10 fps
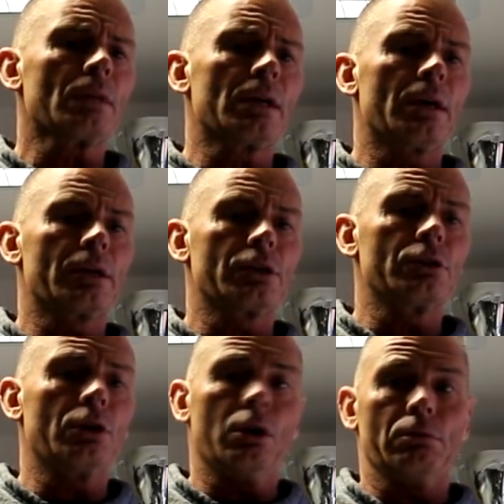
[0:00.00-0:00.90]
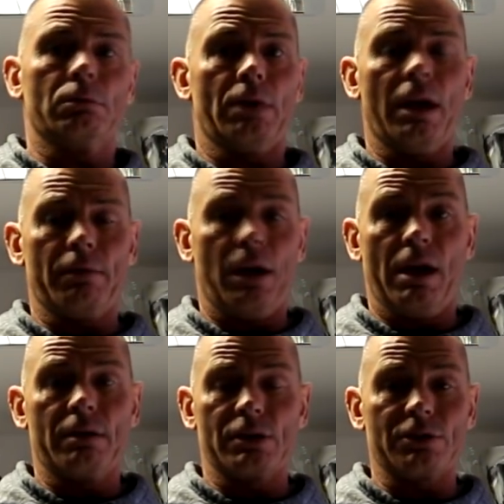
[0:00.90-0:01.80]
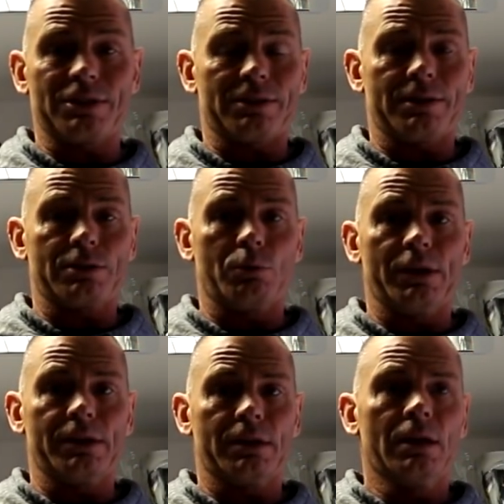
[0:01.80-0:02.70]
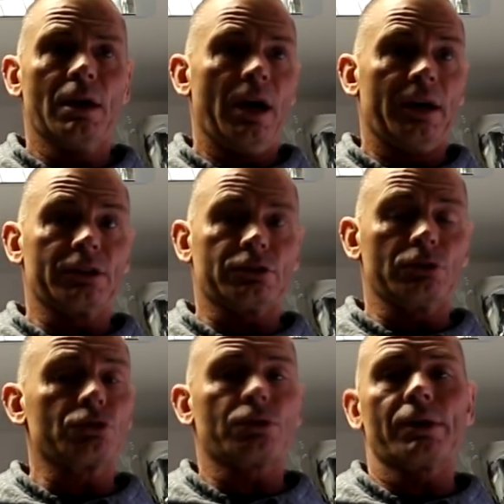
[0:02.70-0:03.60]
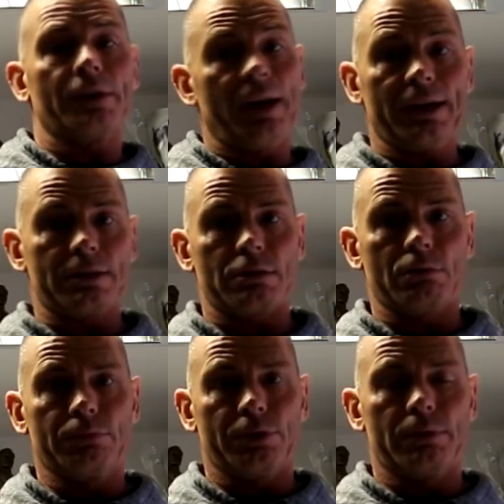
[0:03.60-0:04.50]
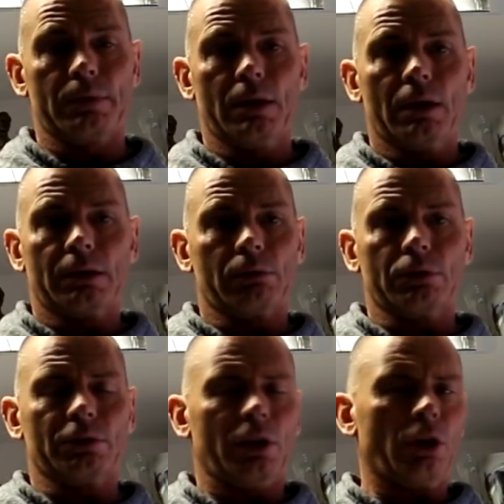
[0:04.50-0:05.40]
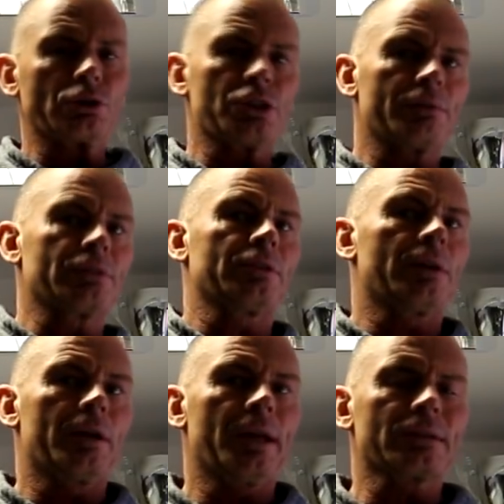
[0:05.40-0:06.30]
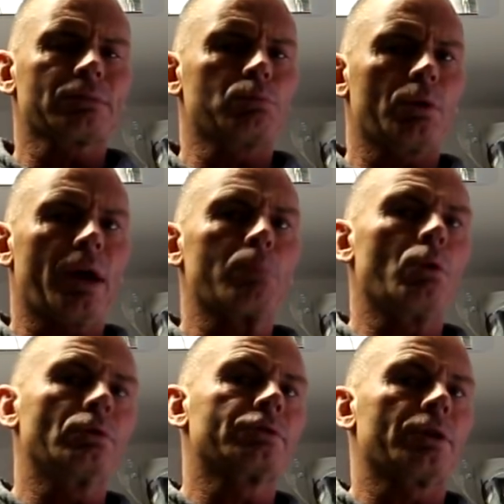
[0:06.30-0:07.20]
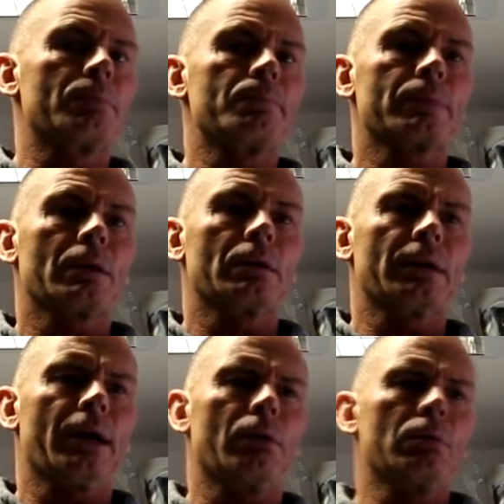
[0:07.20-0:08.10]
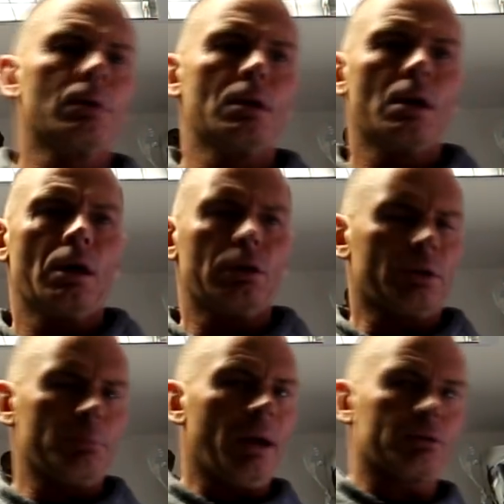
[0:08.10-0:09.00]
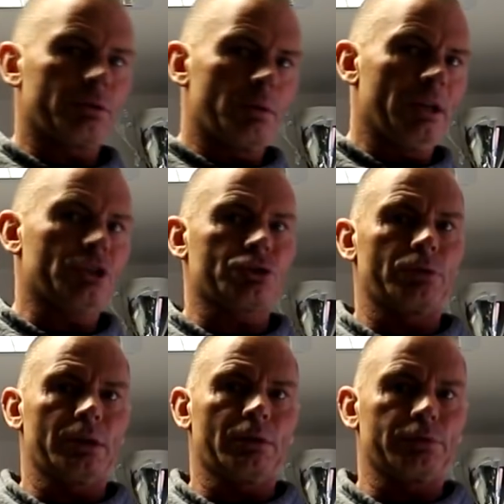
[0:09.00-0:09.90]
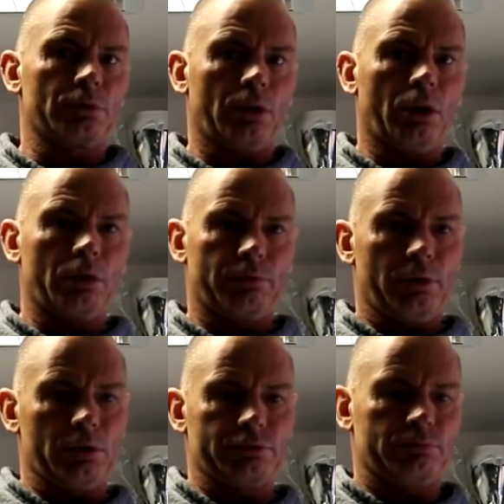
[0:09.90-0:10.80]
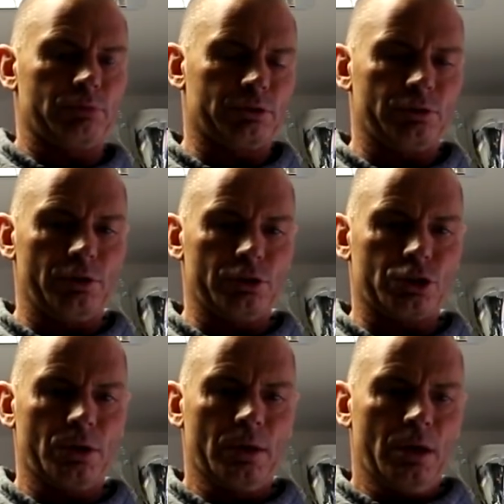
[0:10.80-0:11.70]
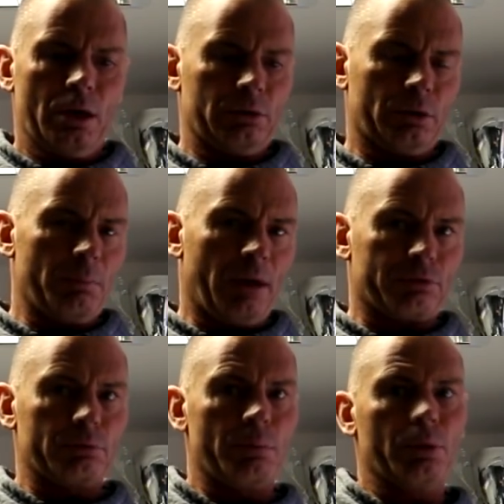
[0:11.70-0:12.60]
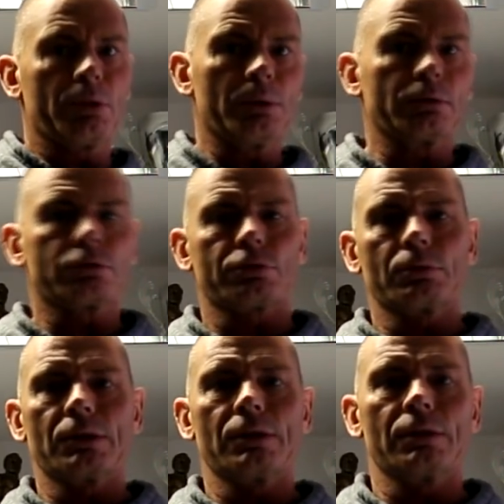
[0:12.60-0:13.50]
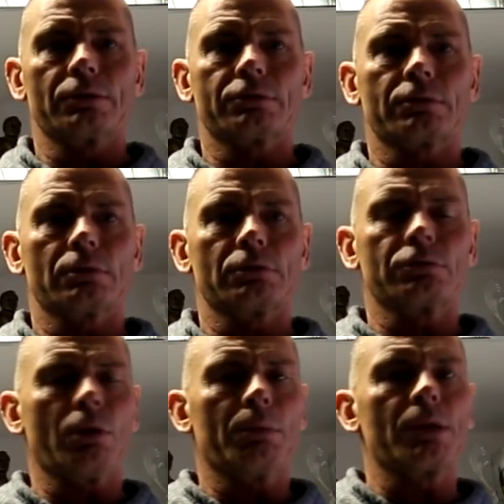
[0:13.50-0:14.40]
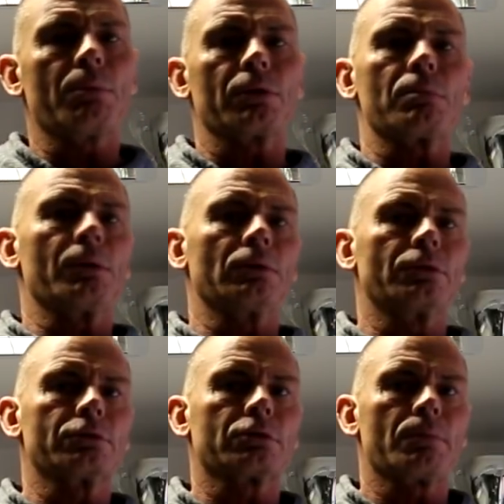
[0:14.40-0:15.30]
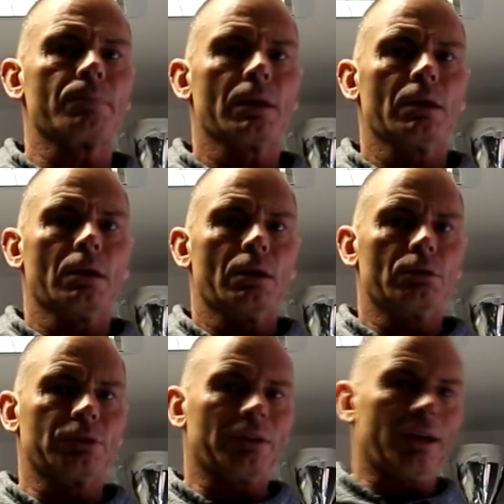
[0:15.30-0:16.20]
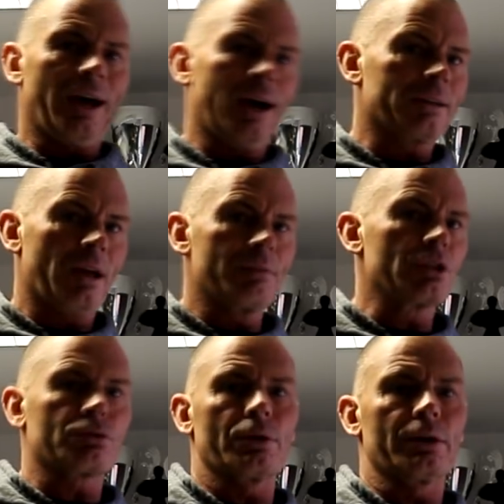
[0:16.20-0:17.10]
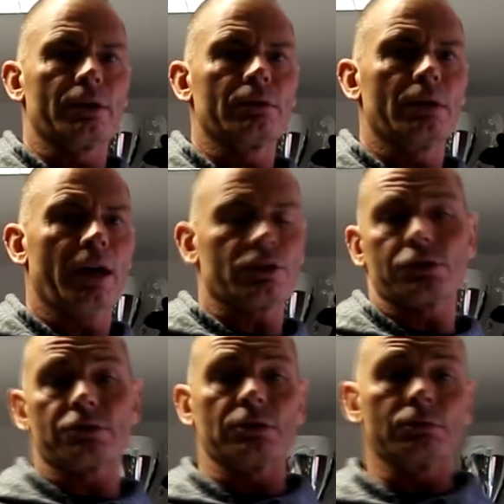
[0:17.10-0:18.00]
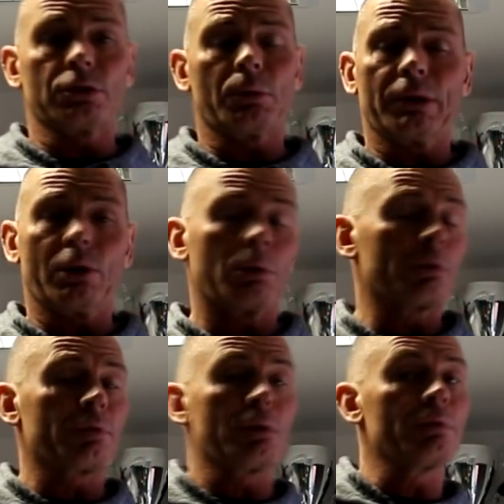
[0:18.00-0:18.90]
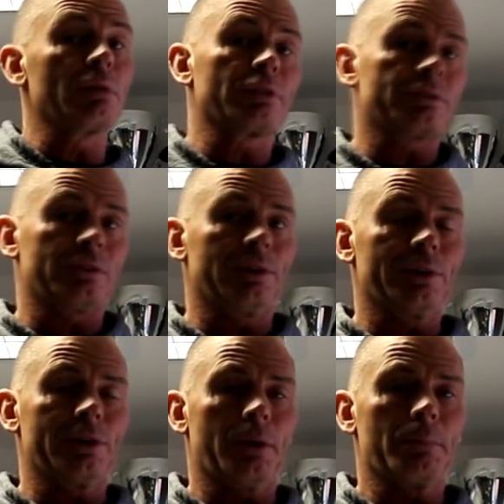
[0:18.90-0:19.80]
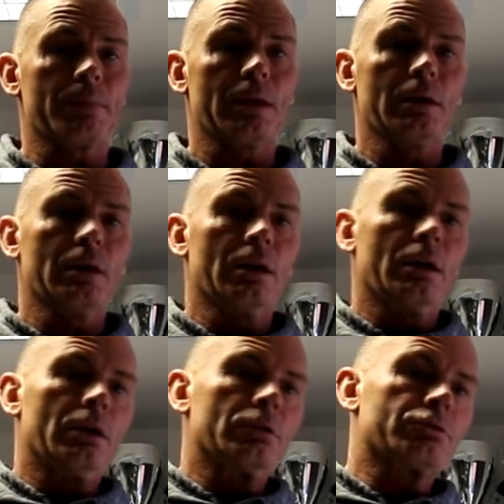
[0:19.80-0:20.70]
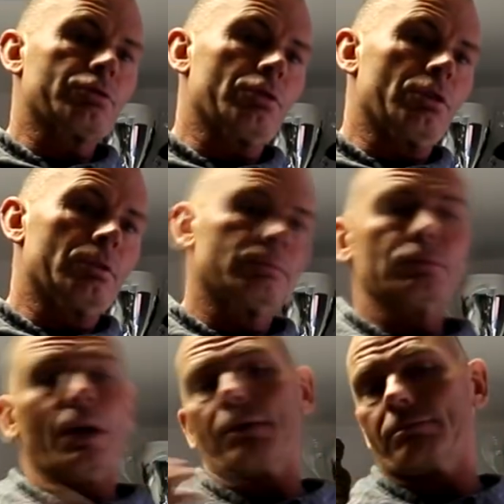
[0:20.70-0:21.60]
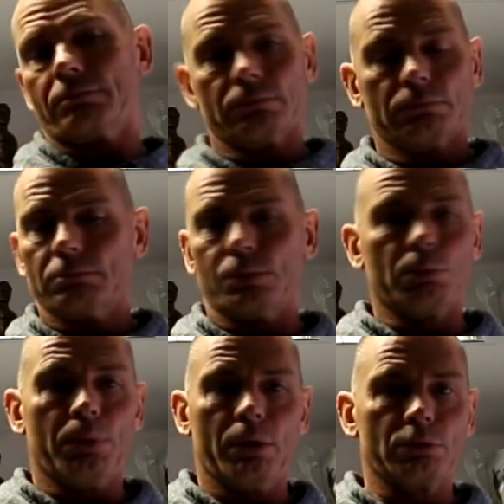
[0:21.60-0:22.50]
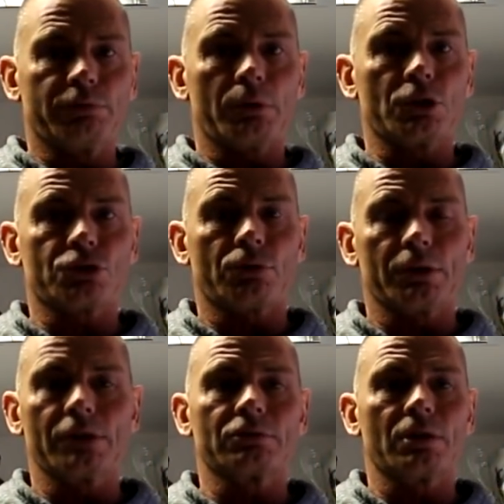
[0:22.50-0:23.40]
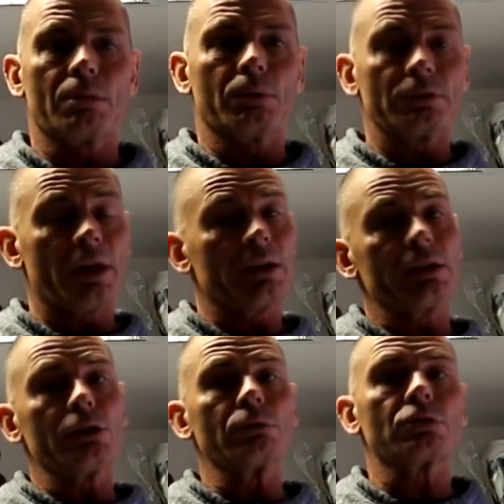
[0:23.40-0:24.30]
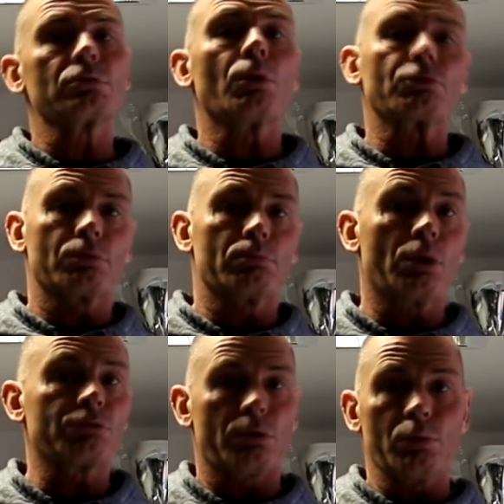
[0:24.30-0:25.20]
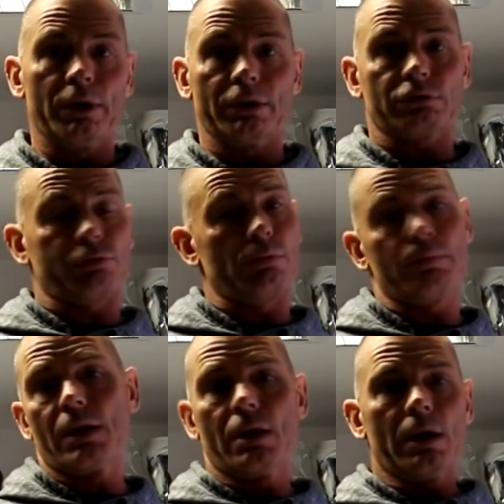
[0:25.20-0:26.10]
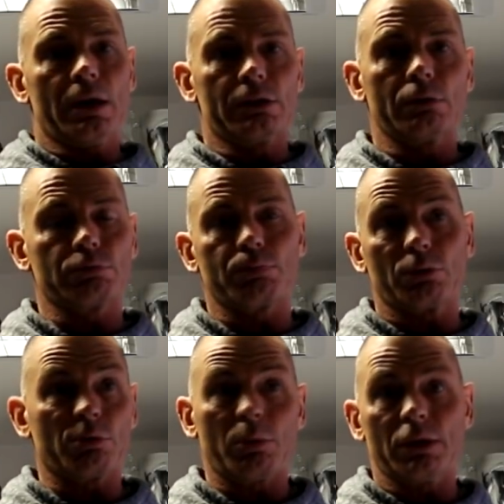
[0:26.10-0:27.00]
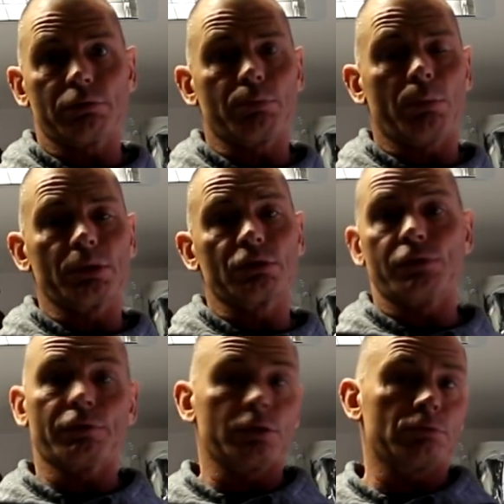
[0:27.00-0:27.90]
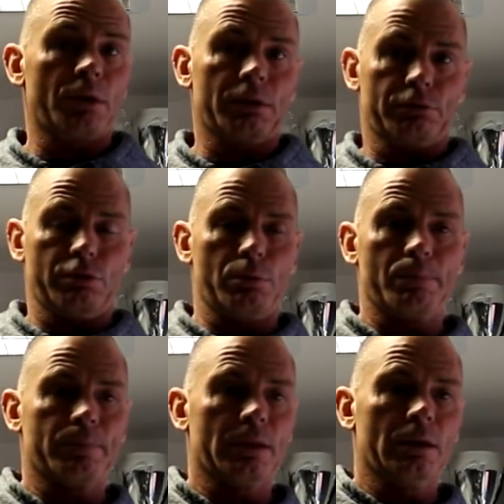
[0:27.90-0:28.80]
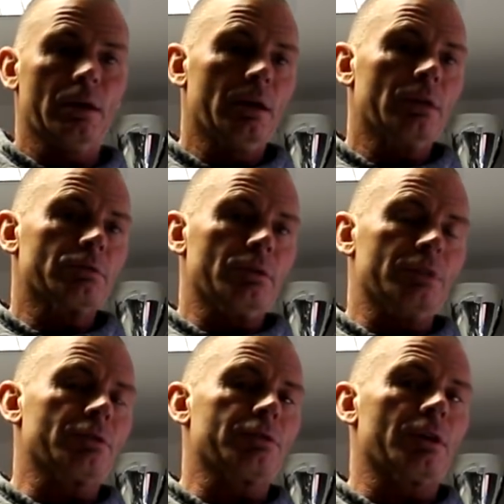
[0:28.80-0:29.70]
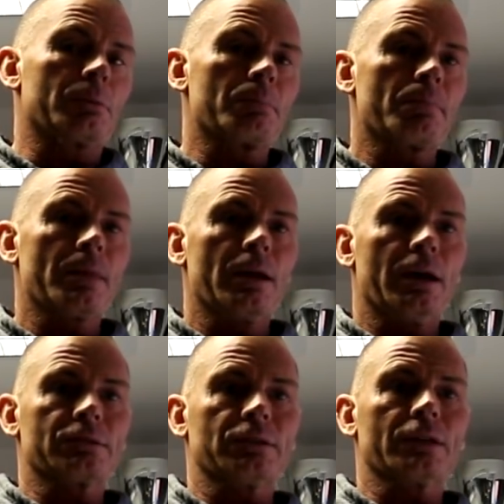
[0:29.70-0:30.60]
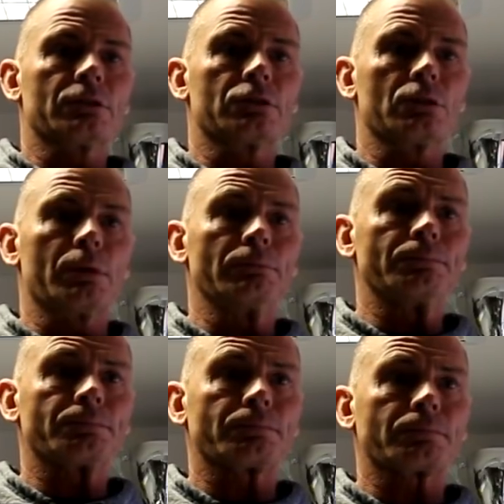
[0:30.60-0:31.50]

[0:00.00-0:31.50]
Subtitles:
6 days a week, and he's still training at 80 something. Now look at the longevity there, that's what I'm wanting. Now, looking back through history, I've done a lot of research, looking back through the bodybuilders through the years, there's not many bodybuilders who did the hard, heavy training, actually still doing it, or even if they're still here. So, yeah, Bill Pearl was very strong in his day, but yet he uses moderate weights from probably his 50s right through. So here's the thing, I started doing